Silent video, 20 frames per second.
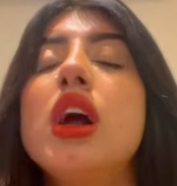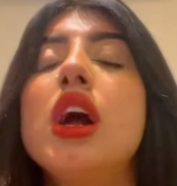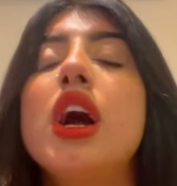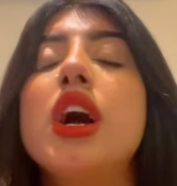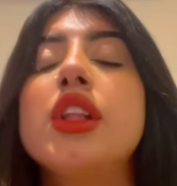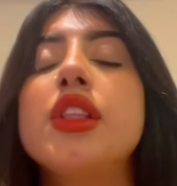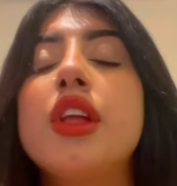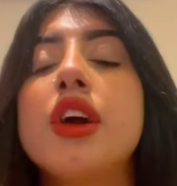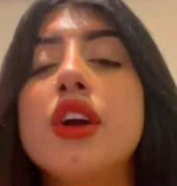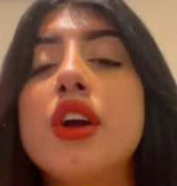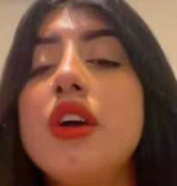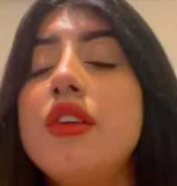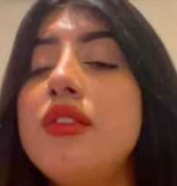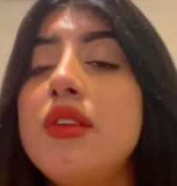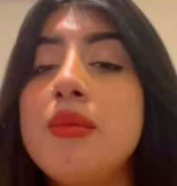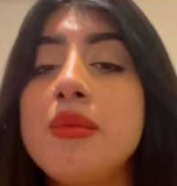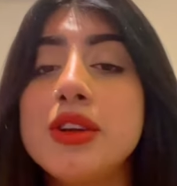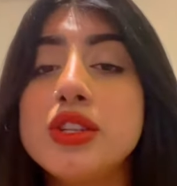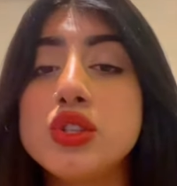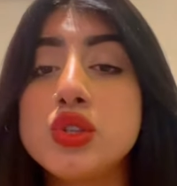The
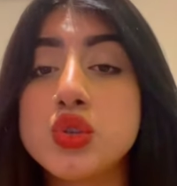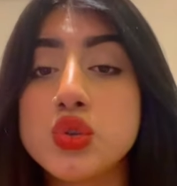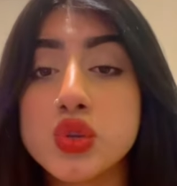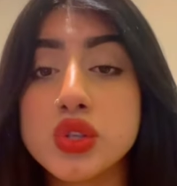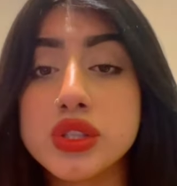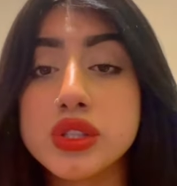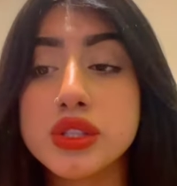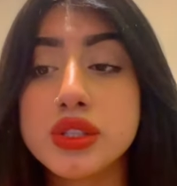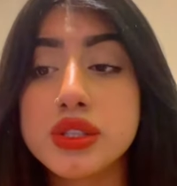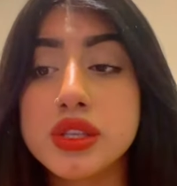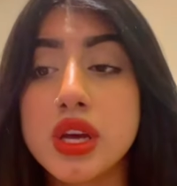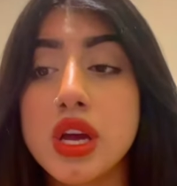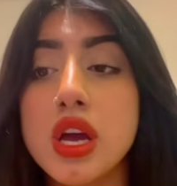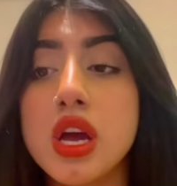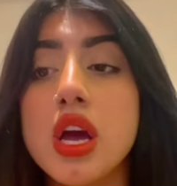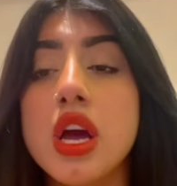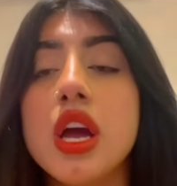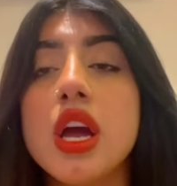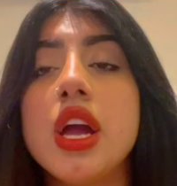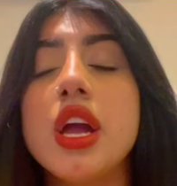government should
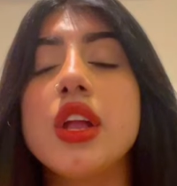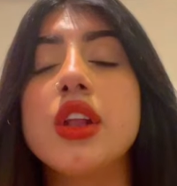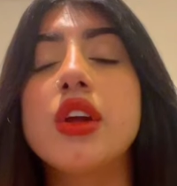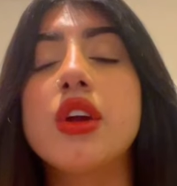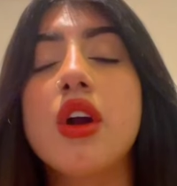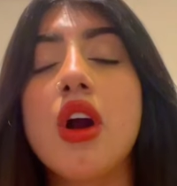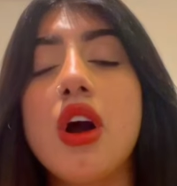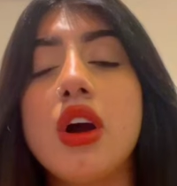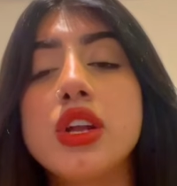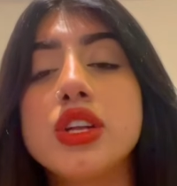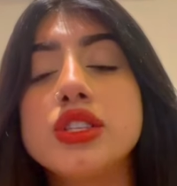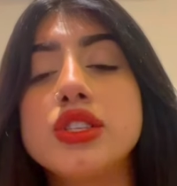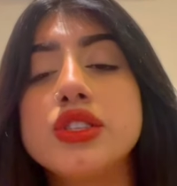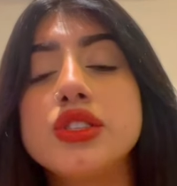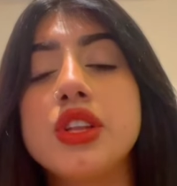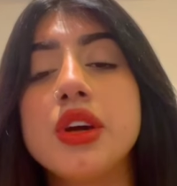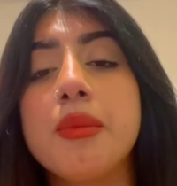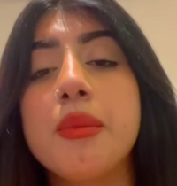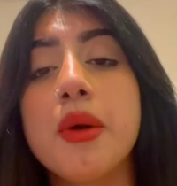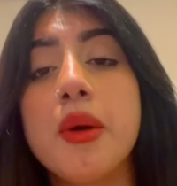encourage
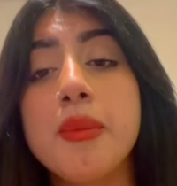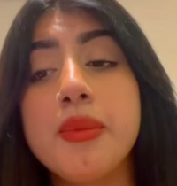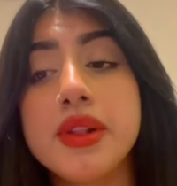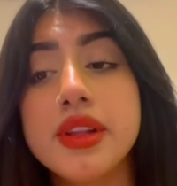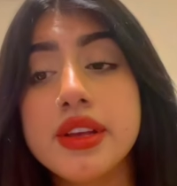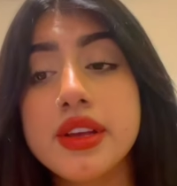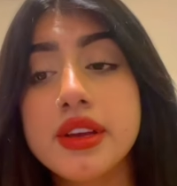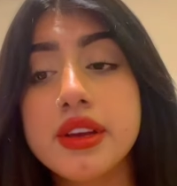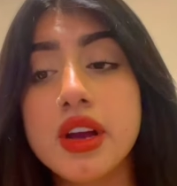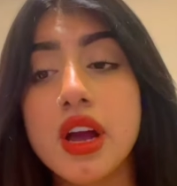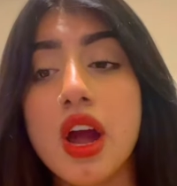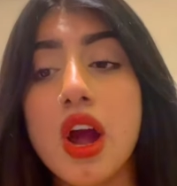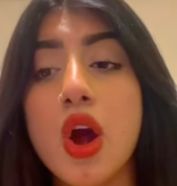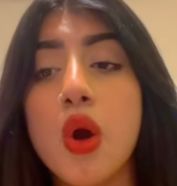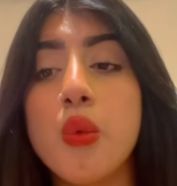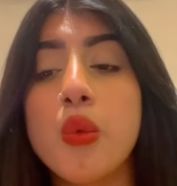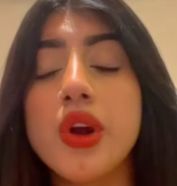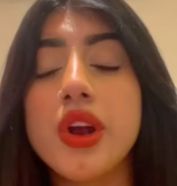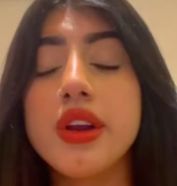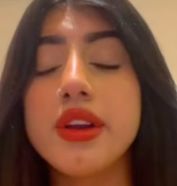the public
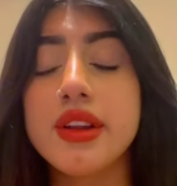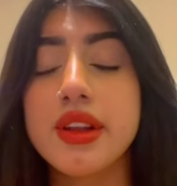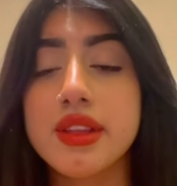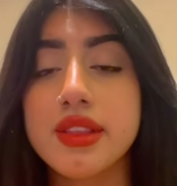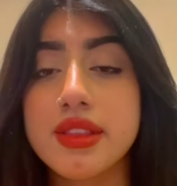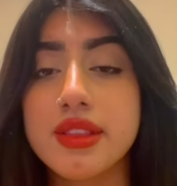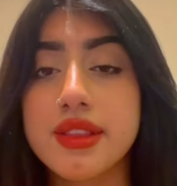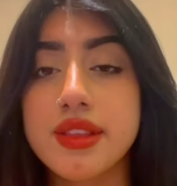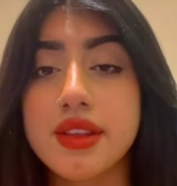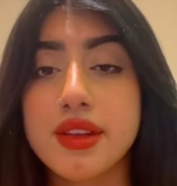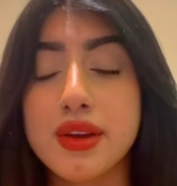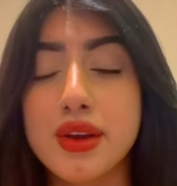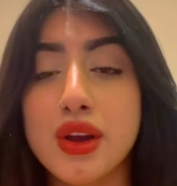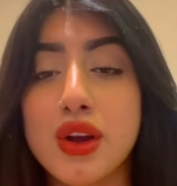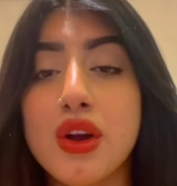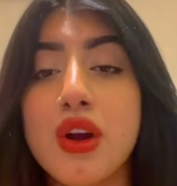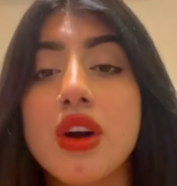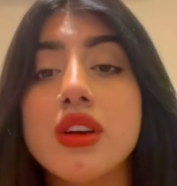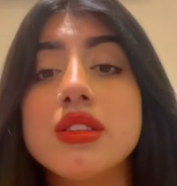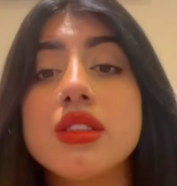awareness
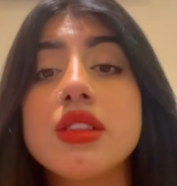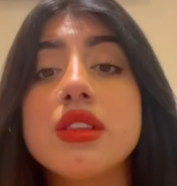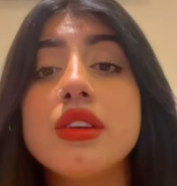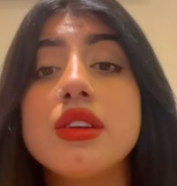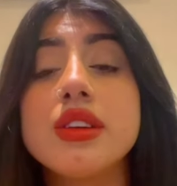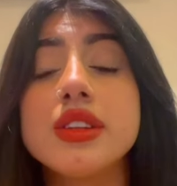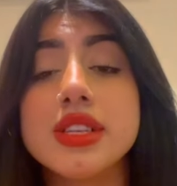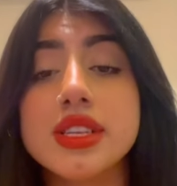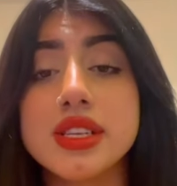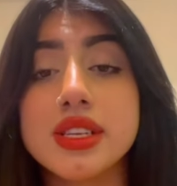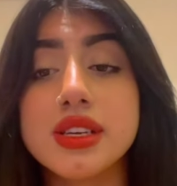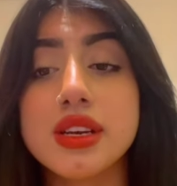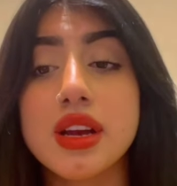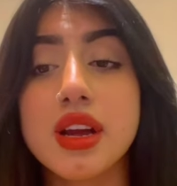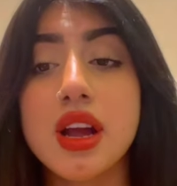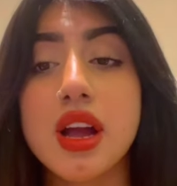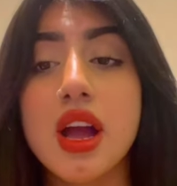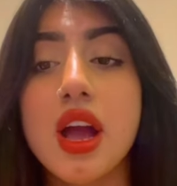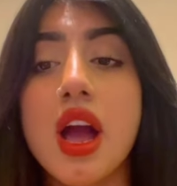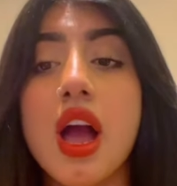concerning
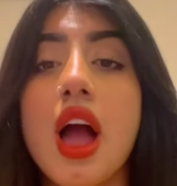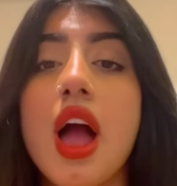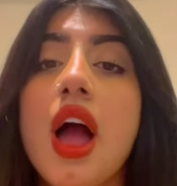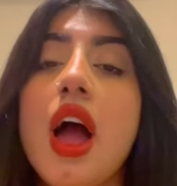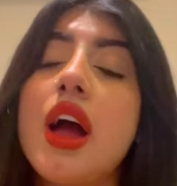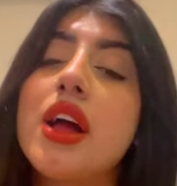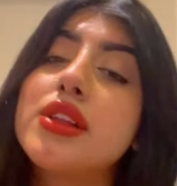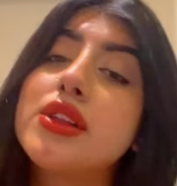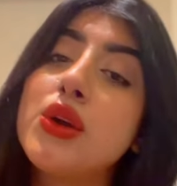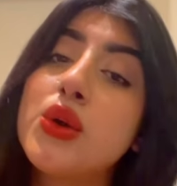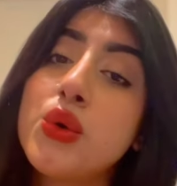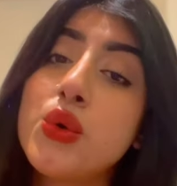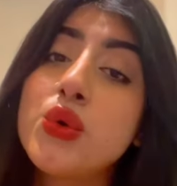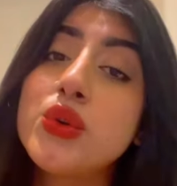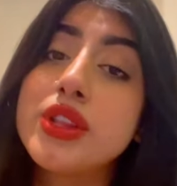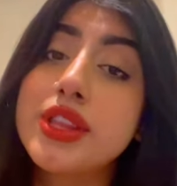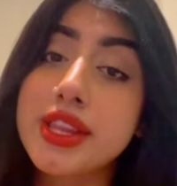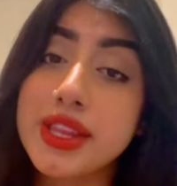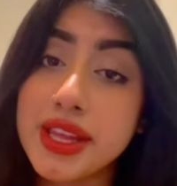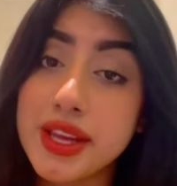the
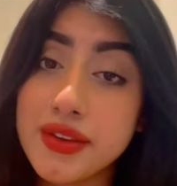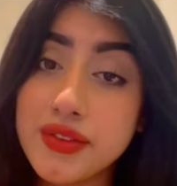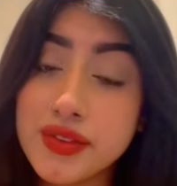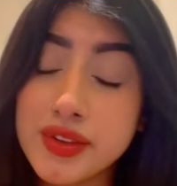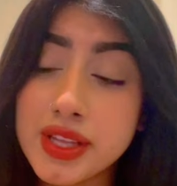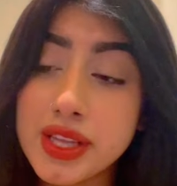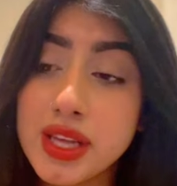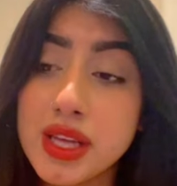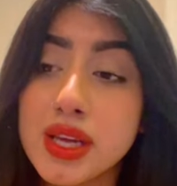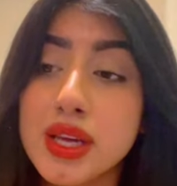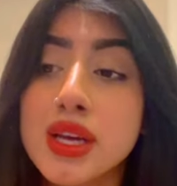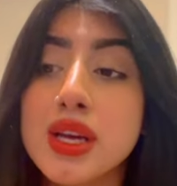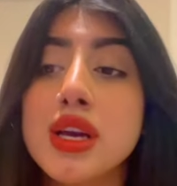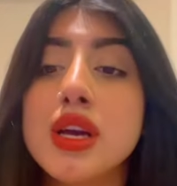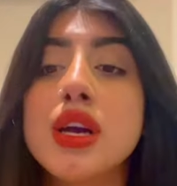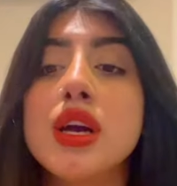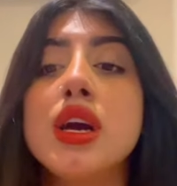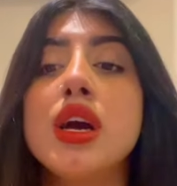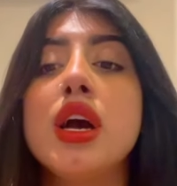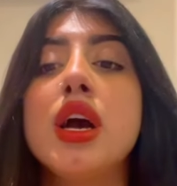road safety
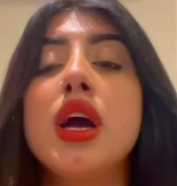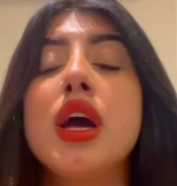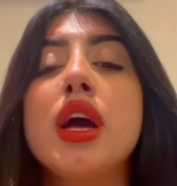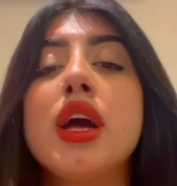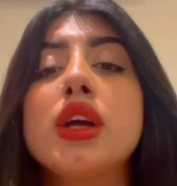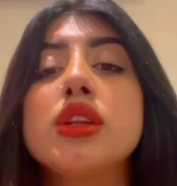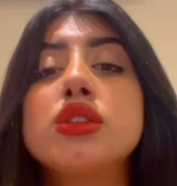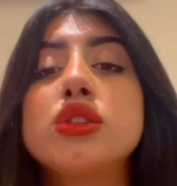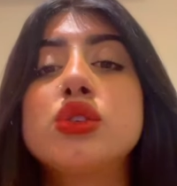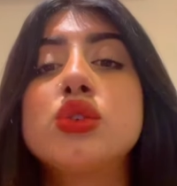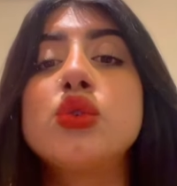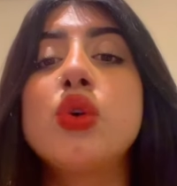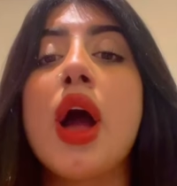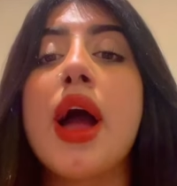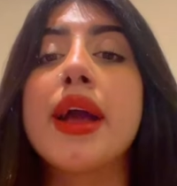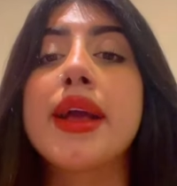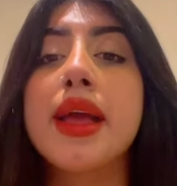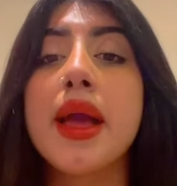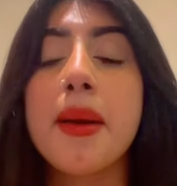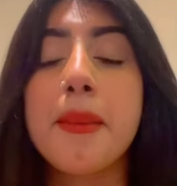through a
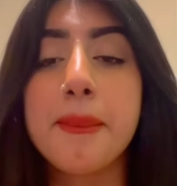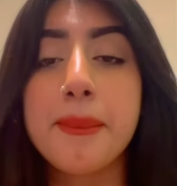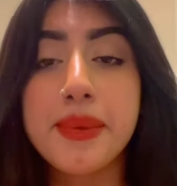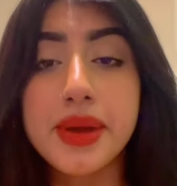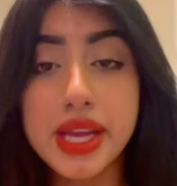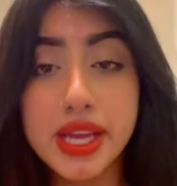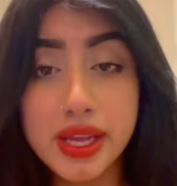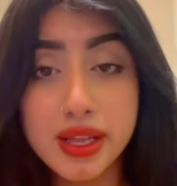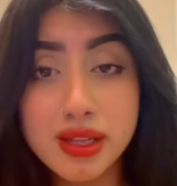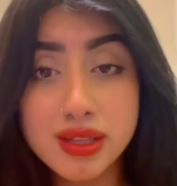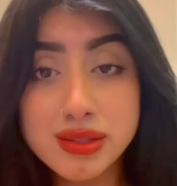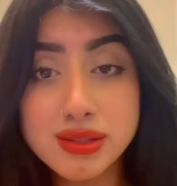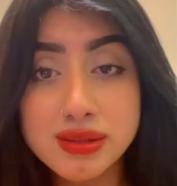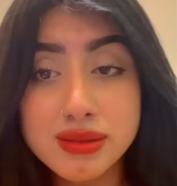campaign